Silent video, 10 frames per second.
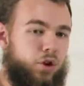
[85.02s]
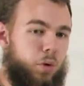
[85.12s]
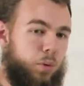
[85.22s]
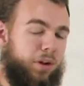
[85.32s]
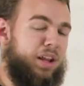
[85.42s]

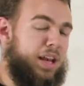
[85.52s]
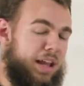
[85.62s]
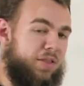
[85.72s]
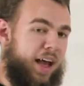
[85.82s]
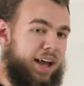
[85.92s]
do we really
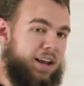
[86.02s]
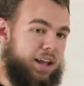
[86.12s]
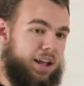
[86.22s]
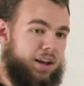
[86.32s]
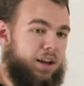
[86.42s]
need that
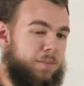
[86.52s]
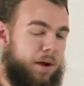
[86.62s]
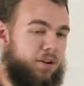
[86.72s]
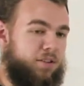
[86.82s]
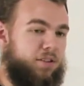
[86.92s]
in
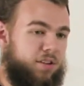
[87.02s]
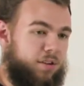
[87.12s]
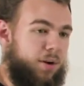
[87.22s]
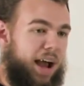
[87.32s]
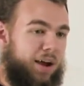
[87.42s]
comparison
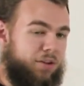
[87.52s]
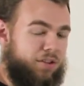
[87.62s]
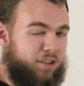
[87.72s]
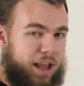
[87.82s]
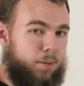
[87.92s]
to how
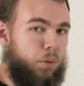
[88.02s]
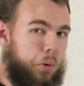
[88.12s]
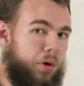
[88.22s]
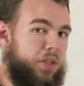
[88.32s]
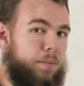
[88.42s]
stable
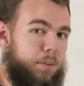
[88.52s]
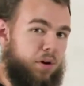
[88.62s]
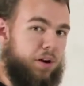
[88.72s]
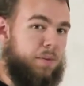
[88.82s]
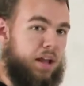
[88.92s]
we want the
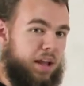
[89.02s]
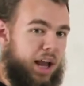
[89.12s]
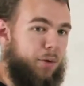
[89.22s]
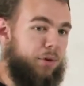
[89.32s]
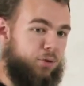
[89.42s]
memory to be
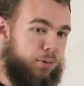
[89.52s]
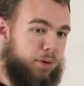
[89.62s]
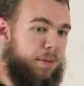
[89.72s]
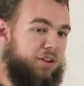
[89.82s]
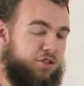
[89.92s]
and how much we
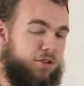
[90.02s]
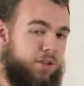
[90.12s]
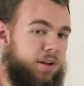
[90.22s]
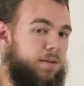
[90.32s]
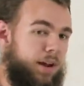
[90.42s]
want to make
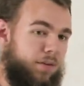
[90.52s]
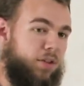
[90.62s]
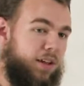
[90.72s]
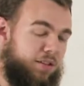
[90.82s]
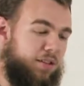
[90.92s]
sure that
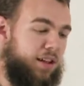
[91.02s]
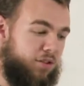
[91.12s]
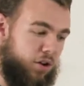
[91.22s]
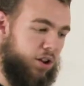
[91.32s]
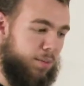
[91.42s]
everything
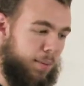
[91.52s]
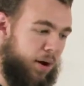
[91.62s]
stays good in the